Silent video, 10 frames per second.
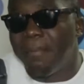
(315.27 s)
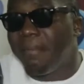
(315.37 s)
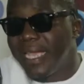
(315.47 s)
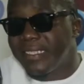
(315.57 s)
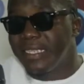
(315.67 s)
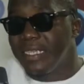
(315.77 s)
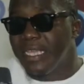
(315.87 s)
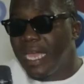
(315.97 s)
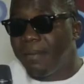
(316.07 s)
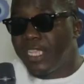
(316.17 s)
I might
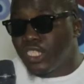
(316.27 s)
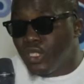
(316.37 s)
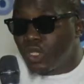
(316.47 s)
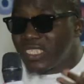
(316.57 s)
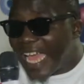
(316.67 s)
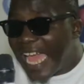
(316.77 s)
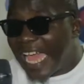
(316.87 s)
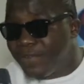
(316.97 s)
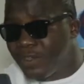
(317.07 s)
I might not have.